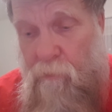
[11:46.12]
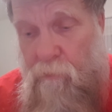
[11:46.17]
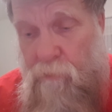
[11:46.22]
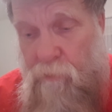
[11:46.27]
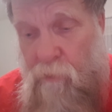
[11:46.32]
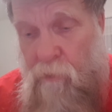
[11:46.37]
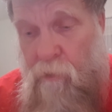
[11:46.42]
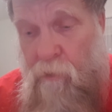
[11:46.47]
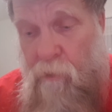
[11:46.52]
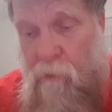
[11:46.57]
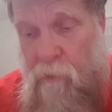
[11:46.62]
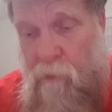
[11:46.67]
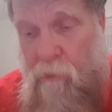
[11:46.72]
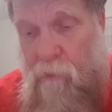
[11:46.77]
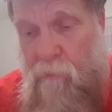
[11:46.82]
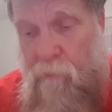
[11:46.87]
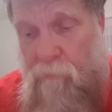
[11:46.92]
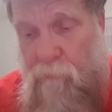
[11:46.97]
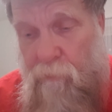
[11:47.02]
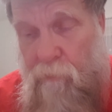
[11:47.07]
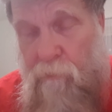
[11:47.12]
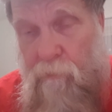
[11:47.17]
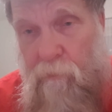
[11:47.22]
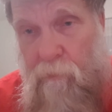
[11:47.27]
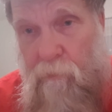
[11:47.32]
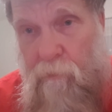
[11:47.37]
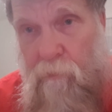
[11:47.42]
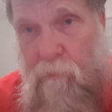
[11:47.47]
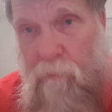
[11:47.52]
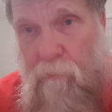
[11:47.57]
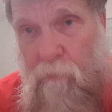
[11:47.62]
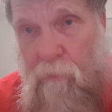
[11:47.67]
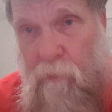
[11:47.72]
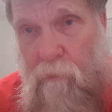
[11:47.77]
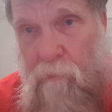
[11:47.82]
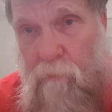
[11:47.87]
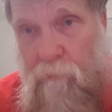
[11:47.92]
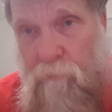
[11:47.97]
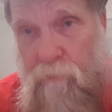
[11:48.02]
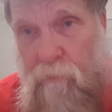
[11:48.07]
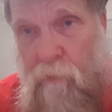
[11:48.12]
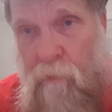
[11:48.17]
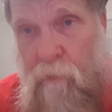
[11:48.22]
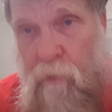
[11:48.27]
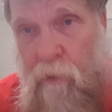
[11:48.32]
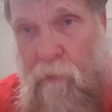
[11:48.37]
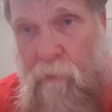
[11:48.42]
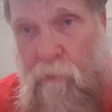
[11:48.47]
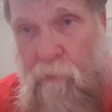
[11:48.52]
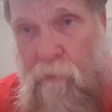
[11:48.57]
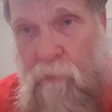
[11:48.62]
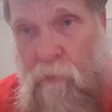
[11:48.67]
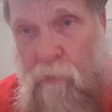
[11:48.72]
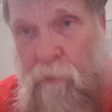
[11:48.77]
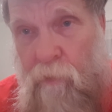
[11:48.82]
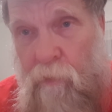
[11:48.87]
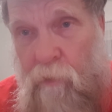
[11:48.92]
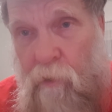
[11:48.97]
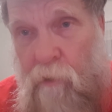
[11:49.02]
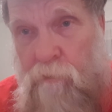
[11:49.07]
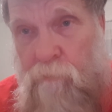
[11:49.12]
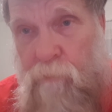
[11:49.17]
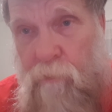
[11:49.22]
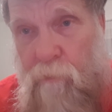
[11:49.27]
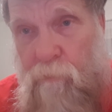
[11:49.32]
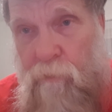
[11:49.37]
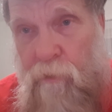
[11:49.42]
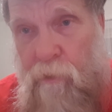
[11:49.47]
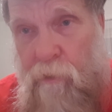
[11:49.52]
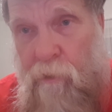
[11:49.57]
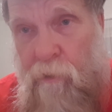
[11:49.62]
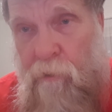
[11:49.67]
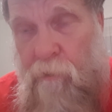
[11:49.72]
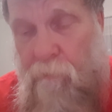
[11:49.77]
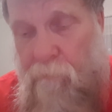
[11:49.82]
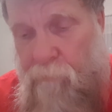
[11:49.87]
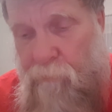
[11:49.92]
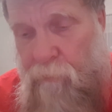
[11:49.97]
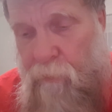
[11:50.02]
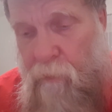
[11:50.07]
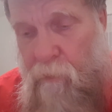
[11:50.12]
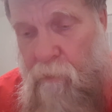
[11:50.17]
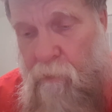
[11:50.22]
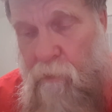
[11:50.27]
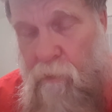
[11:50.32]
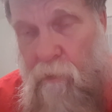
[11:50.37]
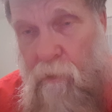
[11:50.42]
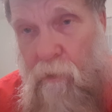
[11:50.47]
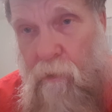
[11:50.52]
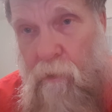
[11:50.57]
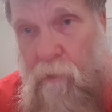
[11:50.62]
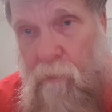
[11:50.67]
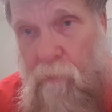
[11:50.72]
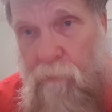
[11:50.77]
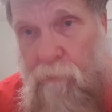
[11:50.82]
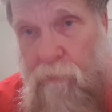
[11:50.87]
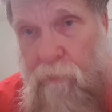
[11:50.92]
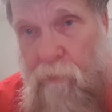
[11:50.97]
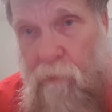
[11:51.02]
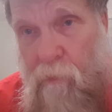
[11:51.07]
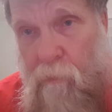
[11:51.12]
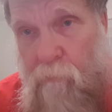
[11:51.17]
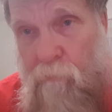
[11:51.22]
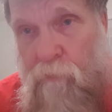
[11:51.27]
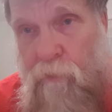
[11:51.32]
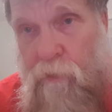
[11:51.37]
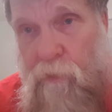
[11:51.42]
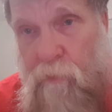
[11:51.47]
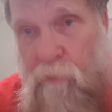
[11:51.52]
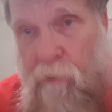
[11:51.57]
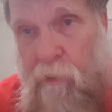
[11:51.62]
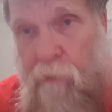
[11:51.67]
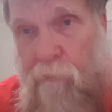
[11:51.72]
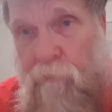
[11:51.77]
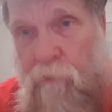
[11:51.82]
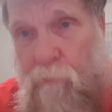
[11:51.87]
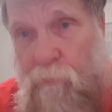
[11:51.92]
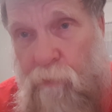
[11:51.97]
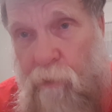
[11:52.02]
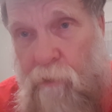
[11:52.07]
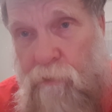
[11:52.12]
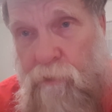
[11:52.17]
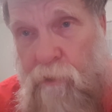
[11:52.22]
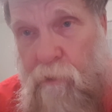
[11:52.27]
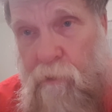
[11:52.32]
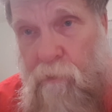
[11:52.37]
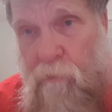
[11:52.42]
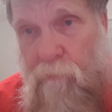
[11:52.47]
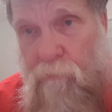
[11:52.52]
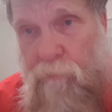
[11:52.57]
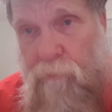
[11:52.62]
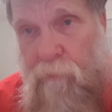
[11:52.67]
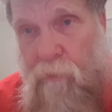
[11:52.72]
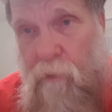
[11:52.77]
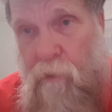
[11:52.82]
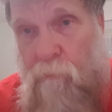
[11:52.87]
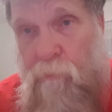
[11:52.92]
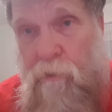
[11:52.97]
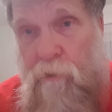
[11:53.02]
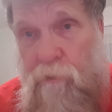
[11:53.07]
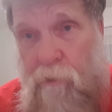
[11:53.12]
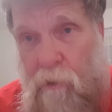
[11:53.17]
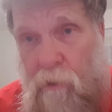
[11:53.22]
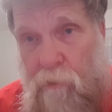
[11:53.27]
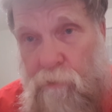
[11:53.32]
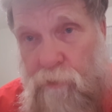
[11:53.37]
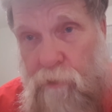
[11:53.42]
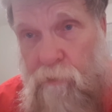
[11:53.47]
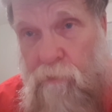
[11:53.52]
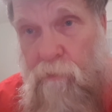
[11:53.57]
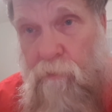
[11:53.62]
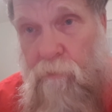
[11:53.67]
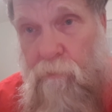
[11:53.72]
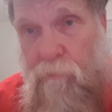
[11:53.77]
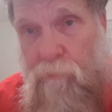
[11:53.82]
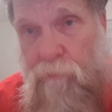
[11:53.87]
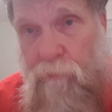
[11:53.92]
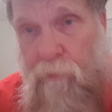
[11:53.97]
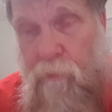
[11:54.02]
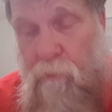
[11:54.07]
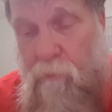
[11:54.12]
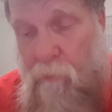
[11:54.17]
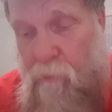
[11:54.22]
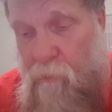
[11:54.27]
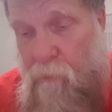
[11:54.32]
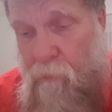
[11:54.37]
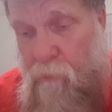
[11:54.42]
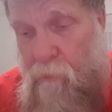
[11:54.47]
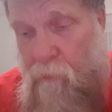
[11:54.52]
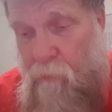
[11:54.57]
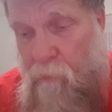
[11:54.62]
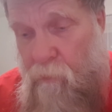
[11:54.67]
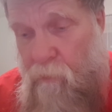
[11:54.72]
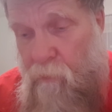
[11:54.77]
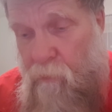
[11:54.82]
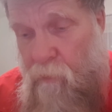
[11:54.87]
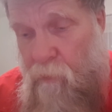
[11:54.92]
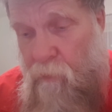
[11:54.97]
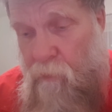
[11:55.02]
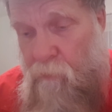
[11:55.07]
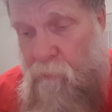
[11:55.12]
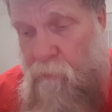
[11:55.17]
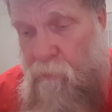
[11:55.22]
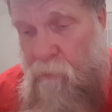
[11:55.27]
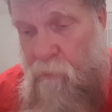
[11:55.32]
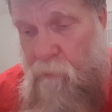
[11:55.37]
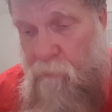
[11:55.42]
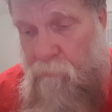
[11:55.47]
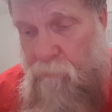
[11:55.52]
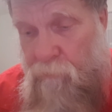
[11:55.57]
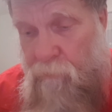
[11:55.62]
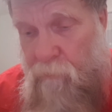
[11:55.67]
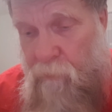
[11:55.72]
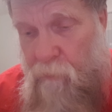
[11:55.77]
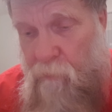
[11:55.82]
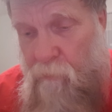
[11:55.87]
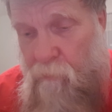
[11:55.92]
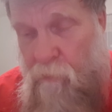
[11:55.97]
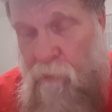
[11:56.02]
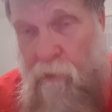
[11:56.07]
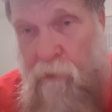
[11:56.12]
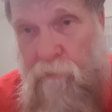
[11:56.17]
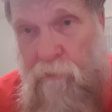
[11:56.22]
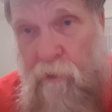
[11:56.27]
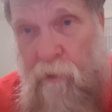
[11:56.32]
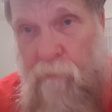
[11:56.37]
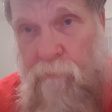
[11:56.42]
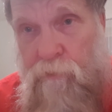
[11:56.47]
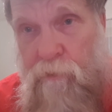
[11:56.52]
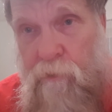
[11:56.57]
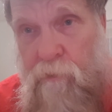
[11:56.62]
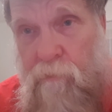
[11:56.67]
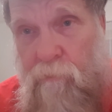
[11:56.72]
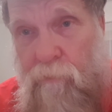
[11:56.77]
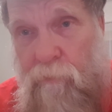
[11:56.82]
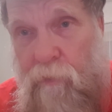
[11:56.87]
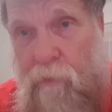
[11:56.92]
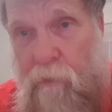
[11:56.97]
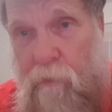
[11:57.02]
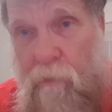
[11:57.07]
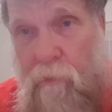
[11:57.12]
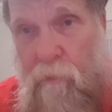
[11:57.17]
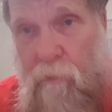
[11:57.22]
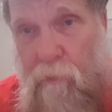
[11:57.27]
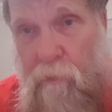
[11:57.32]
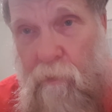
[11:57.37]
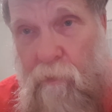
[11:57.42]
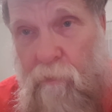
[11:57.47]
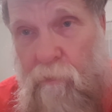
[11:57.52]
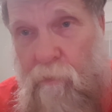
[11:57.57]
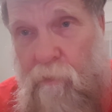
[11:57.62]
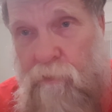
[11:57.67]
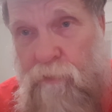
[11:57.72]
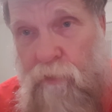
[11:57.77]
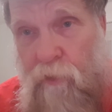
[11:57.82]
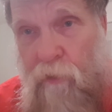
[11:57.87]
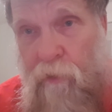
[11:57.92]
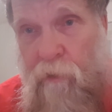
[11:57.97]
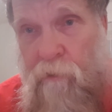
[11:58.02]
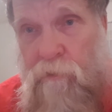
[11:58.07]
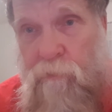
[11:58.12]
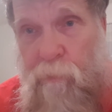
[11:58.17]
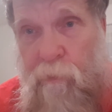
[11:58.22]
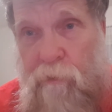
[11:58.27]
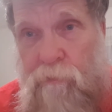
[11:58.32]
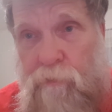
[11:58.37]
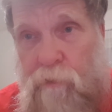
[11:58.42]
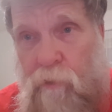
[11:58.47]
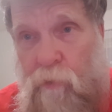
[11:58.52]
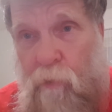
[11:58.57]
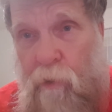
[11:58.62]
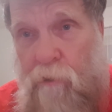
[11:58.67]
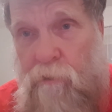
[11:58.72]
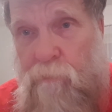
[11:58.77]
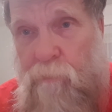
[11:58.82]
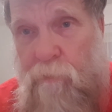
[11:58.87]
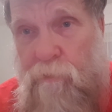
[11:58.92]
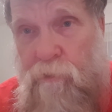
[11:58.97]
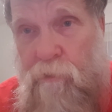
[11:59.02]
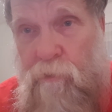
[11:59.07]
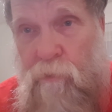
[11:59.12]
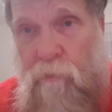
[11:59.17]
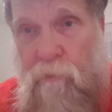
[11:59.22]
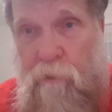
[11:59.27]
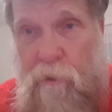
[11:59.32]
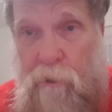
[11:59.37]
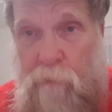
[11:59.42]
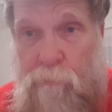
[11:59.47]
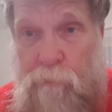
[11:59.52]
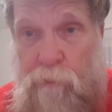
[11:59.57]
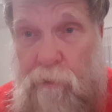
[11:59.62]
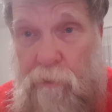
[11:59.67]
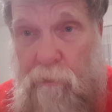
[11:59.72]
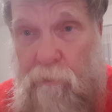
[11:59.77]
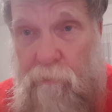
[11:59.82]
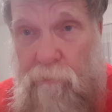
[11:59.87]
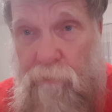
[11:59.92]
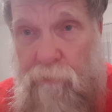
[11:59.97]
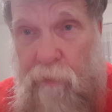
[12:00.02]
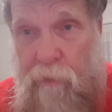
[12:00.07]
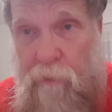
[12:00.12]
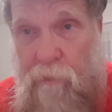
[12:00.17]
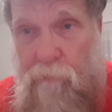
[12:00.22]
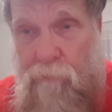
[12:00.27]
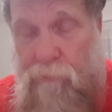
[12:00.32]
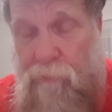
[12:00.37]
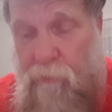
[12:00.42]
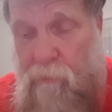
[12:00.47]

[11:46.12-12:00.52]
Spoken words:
So I know that God's put me here. I'm really going to have to press in and be diligent. And a lot of times you start a spiritual quest, but you don't keep it, right?